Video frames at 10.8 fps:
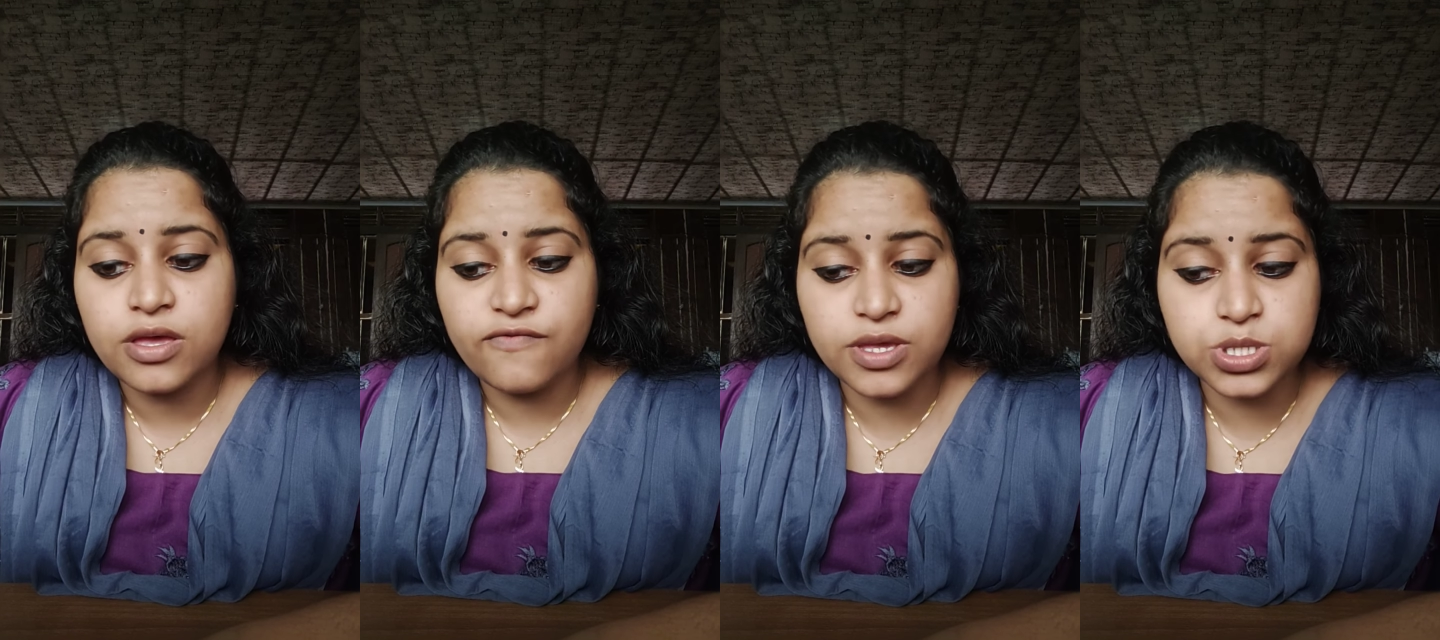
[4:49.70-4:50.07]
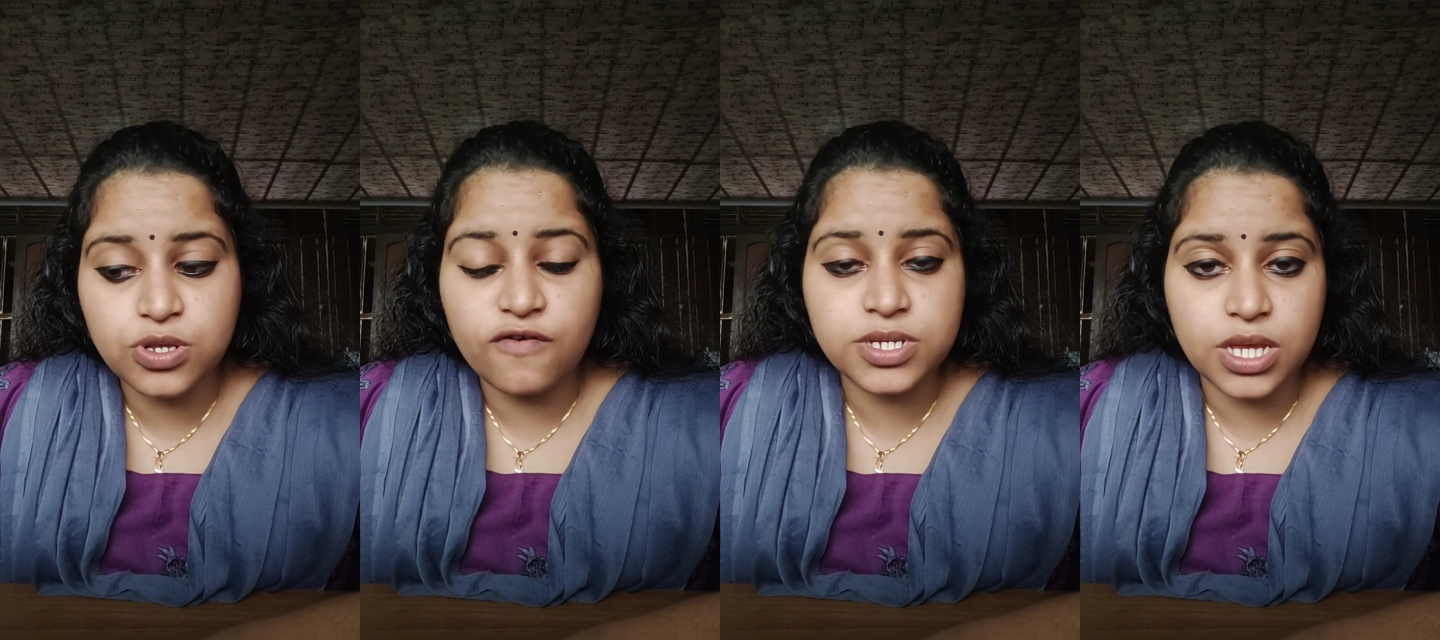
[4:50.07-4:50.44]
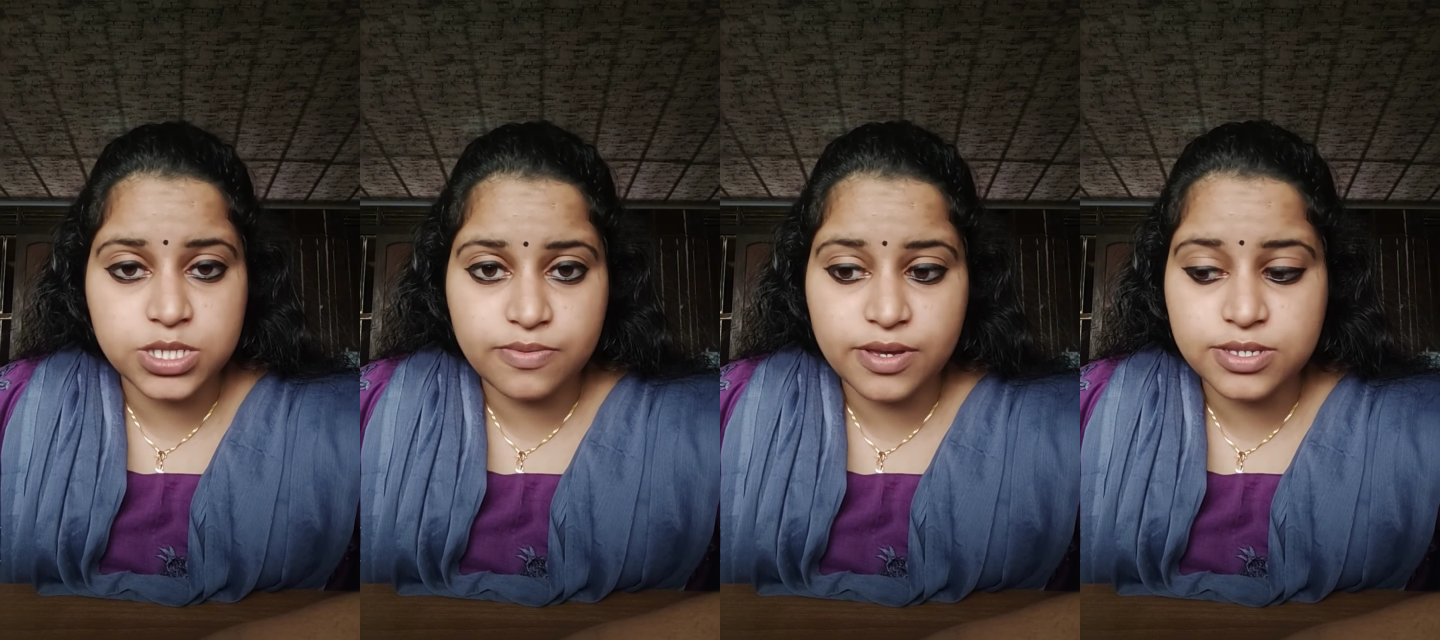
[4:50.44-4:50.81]
feature of
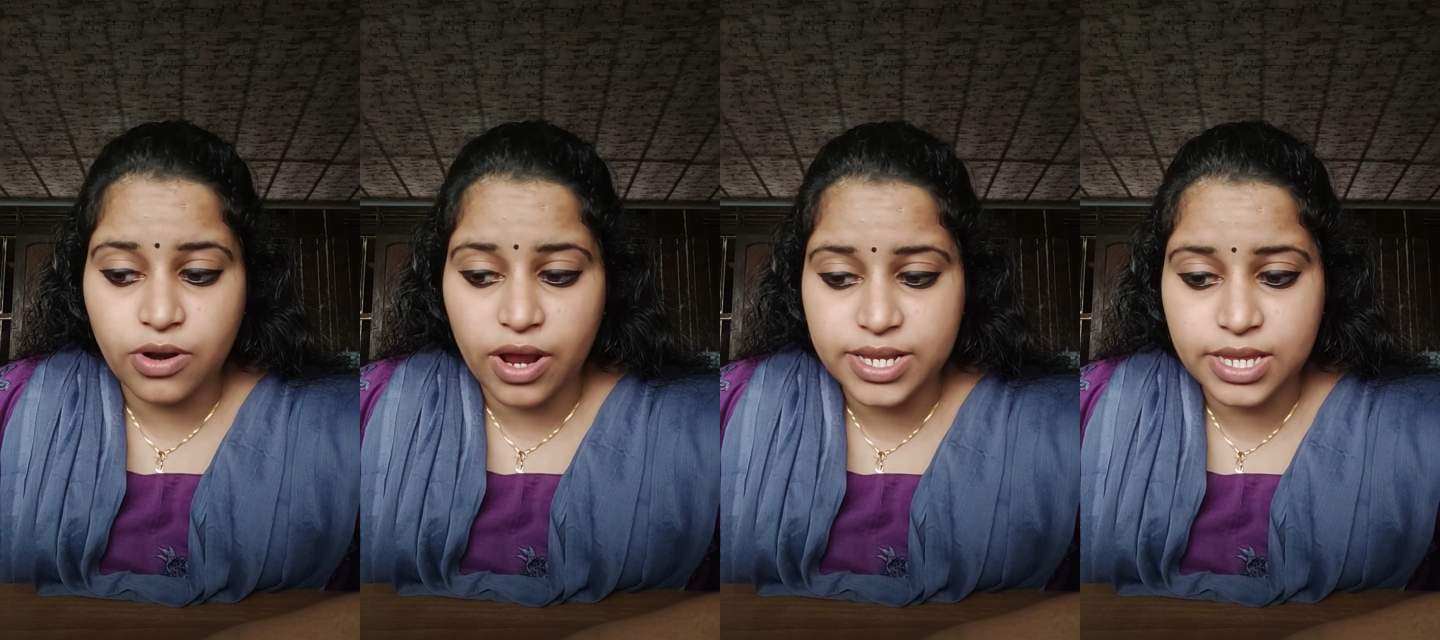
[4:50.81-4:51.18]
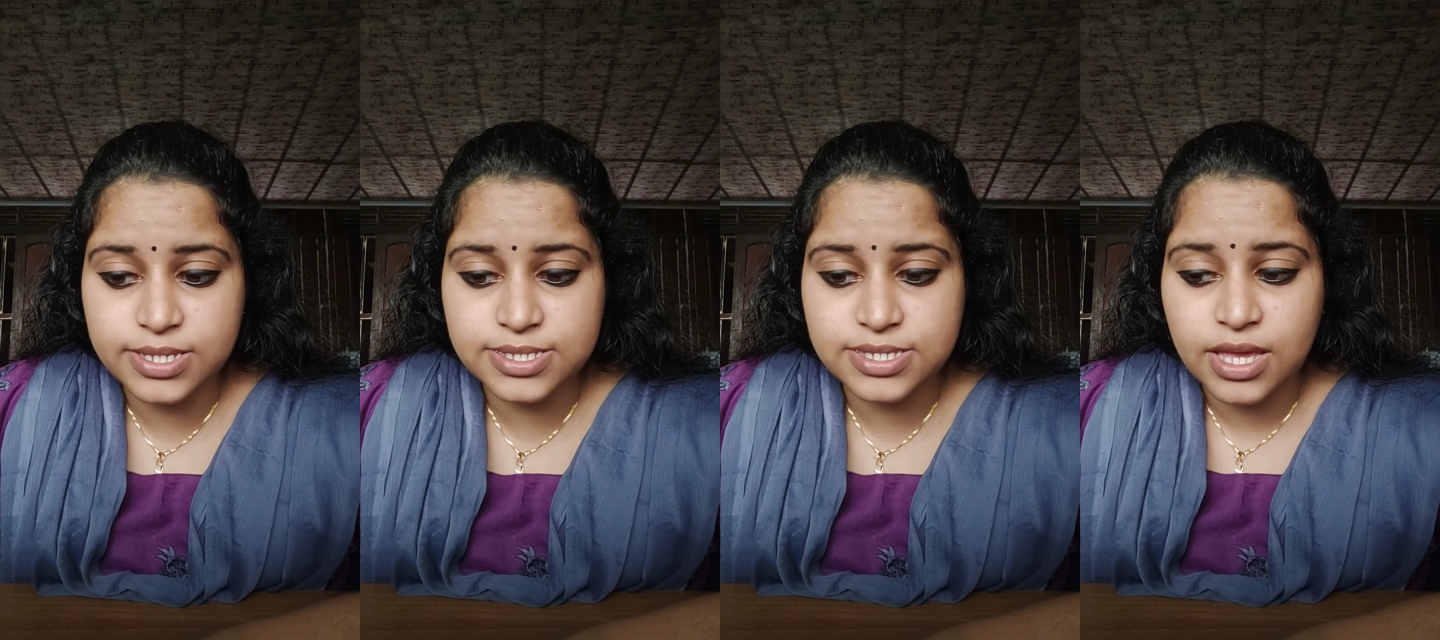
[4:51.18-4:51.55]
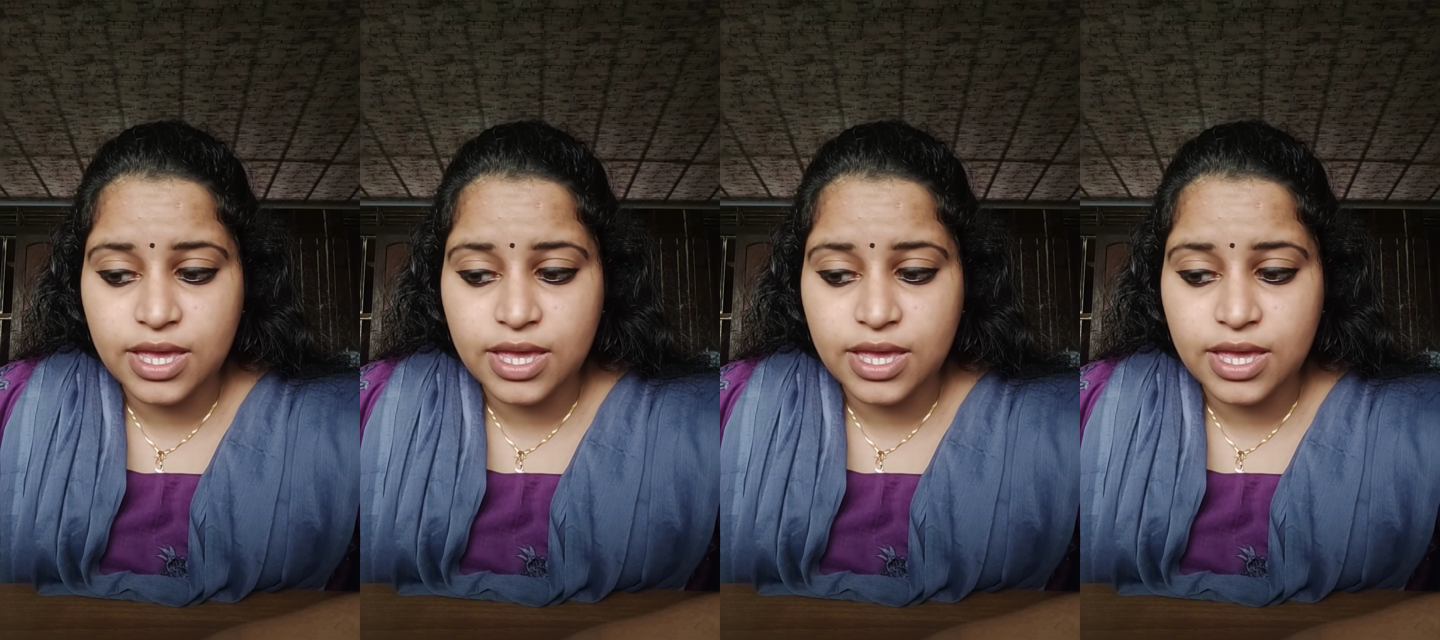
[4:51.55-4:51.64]
Shakespeare's writings